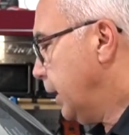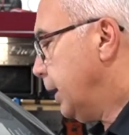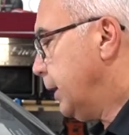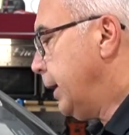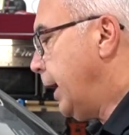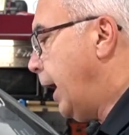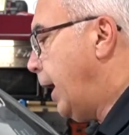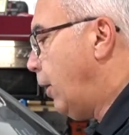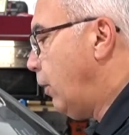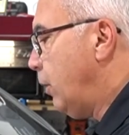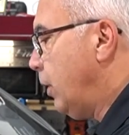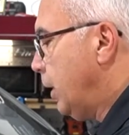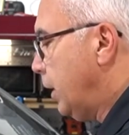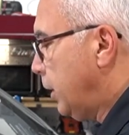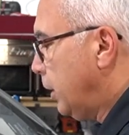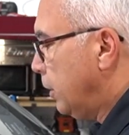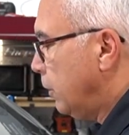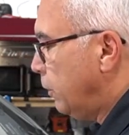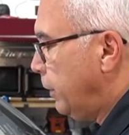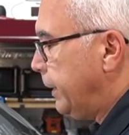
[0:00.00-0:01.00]
Now,
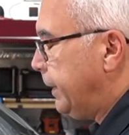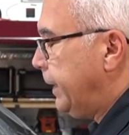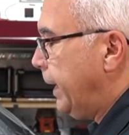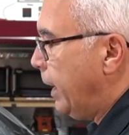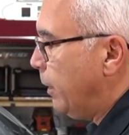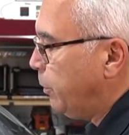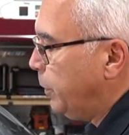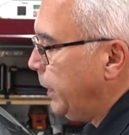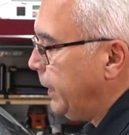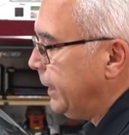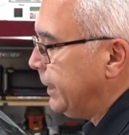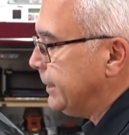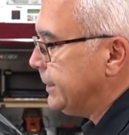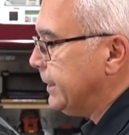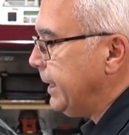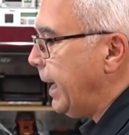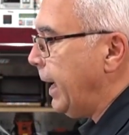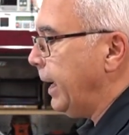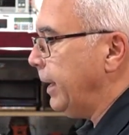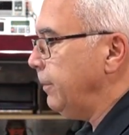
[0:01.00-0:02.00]
with that being
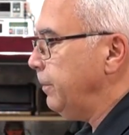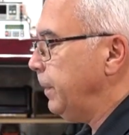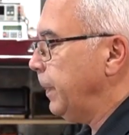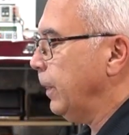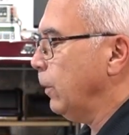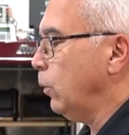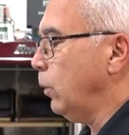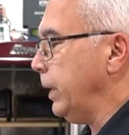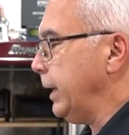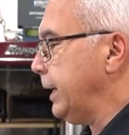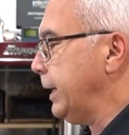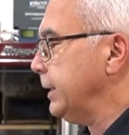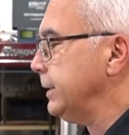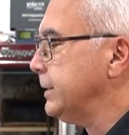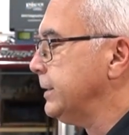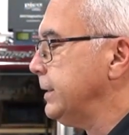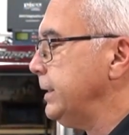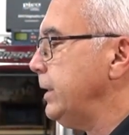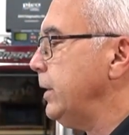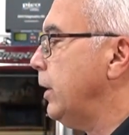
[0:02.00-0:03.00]
said, we can
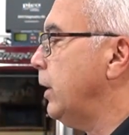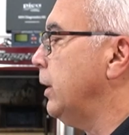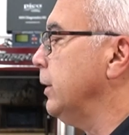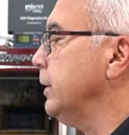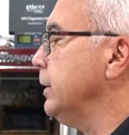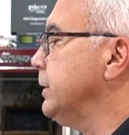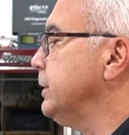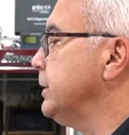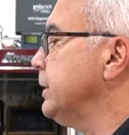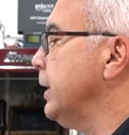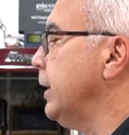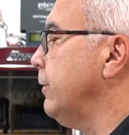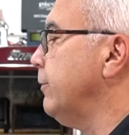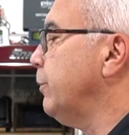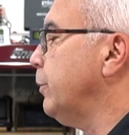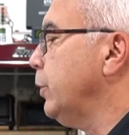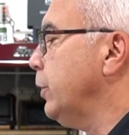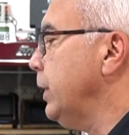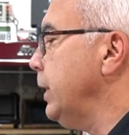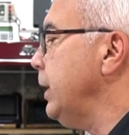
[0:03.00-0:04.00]
see all this
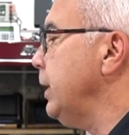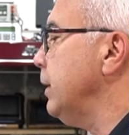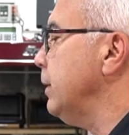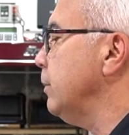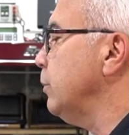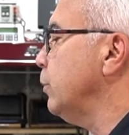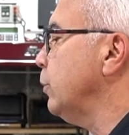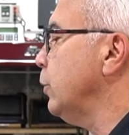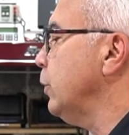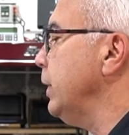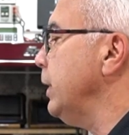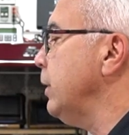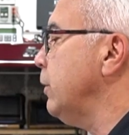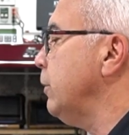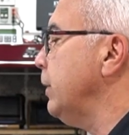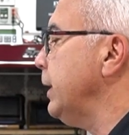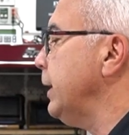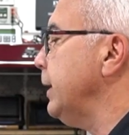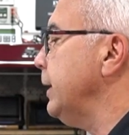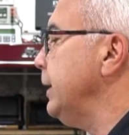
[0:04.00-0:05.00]
stuff pretty
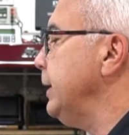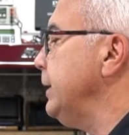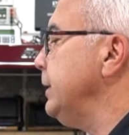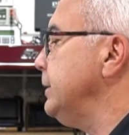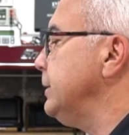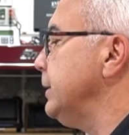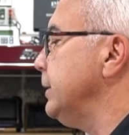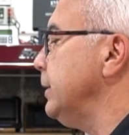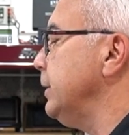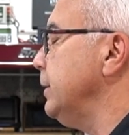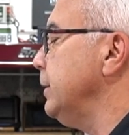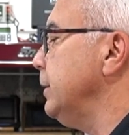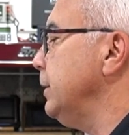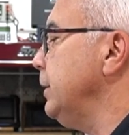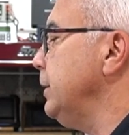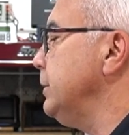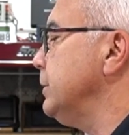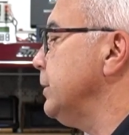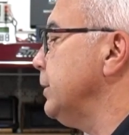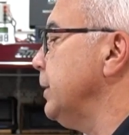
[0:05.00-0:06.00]
quick and
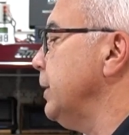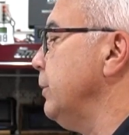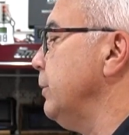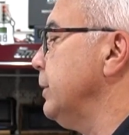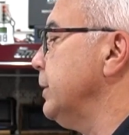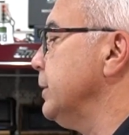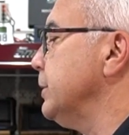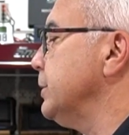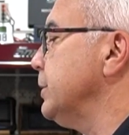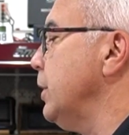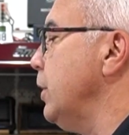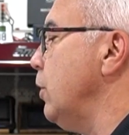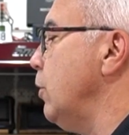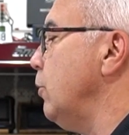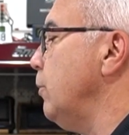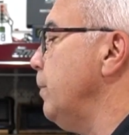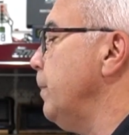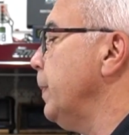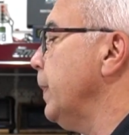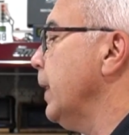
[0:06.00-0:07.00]
easily with the
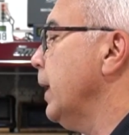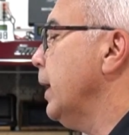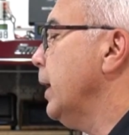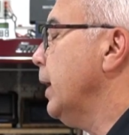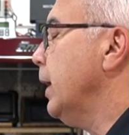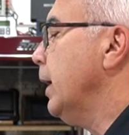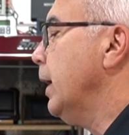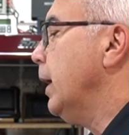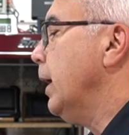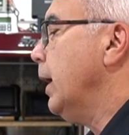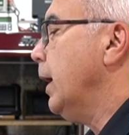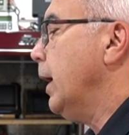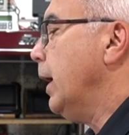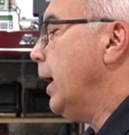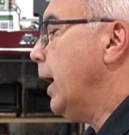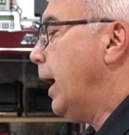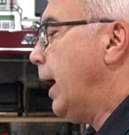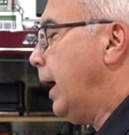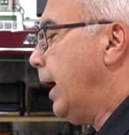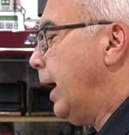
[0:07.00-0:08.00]
scope.
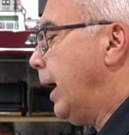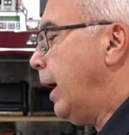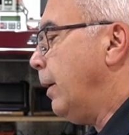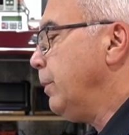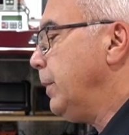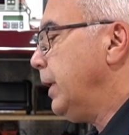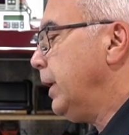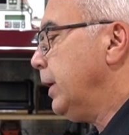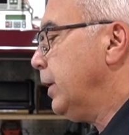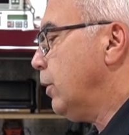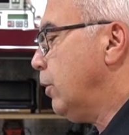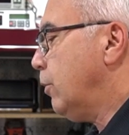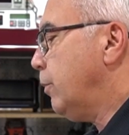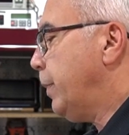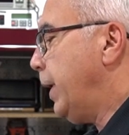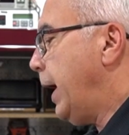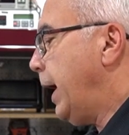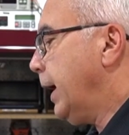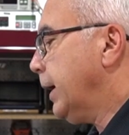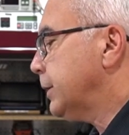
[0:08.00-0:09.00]
I'm going to go
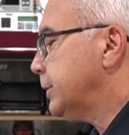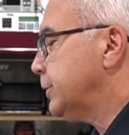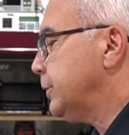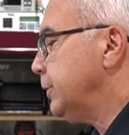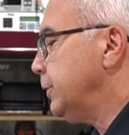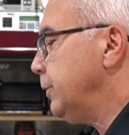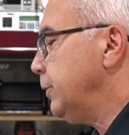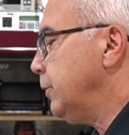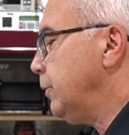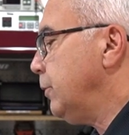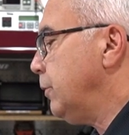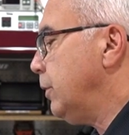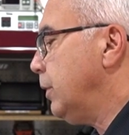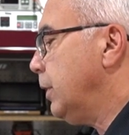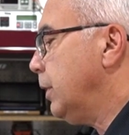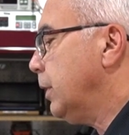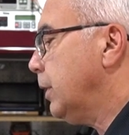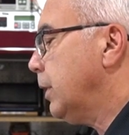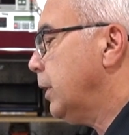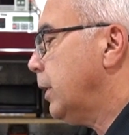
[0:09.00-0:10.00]
back to
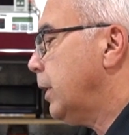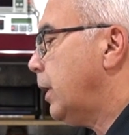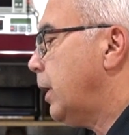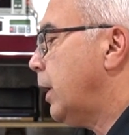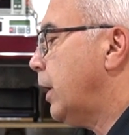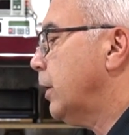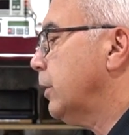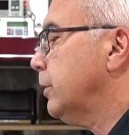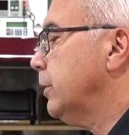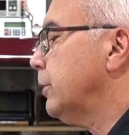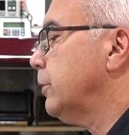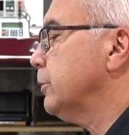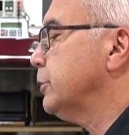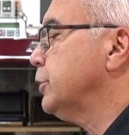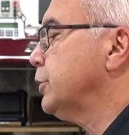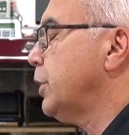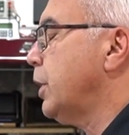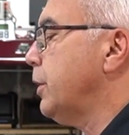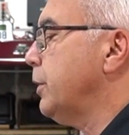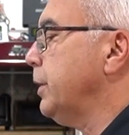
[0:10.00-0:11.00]
our little
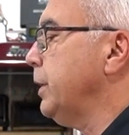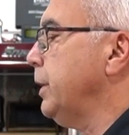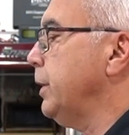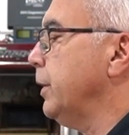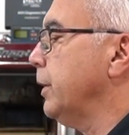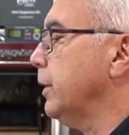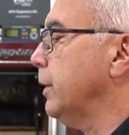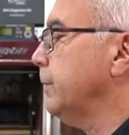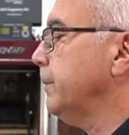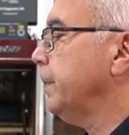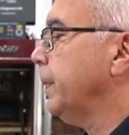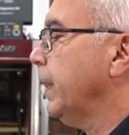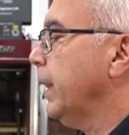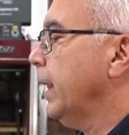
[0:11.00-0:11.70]
chart here,